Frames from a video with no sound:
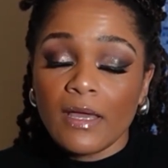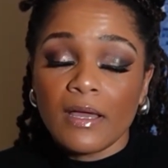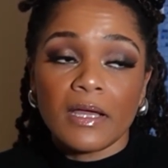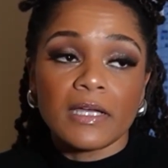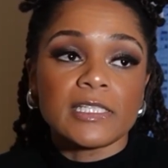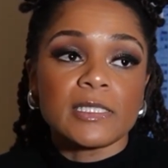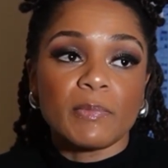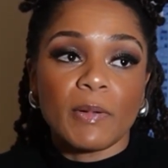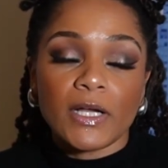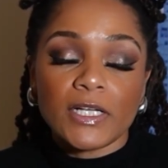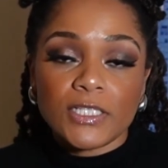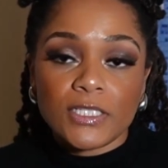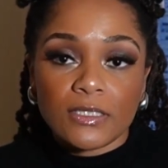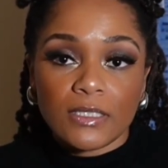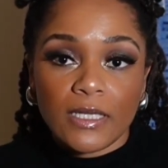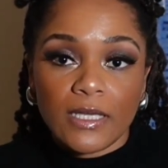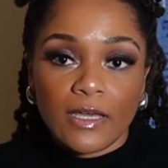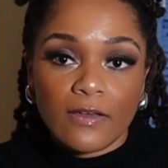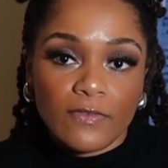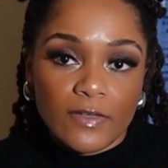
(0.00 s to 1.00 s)

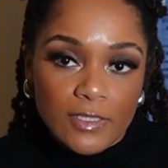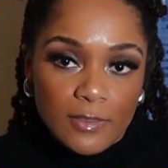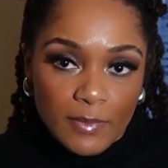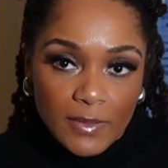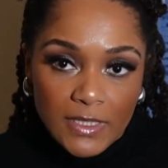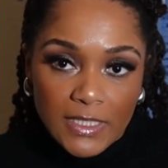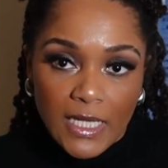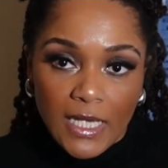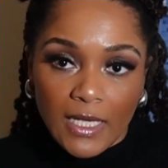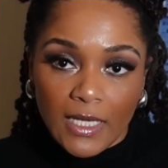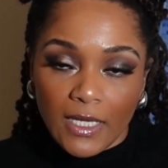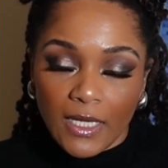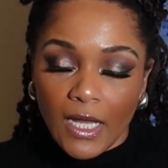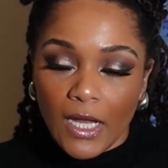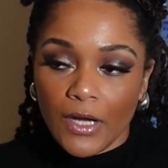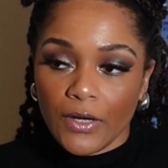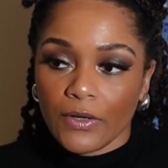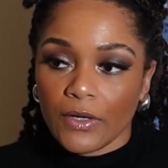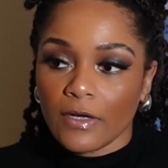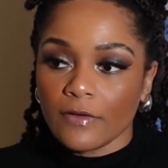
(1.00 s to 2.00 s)
especially if it's been taken
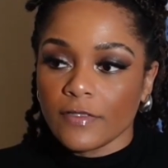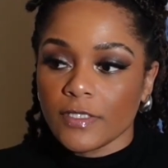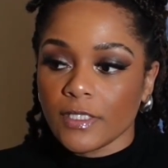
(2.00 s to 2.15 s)
care of.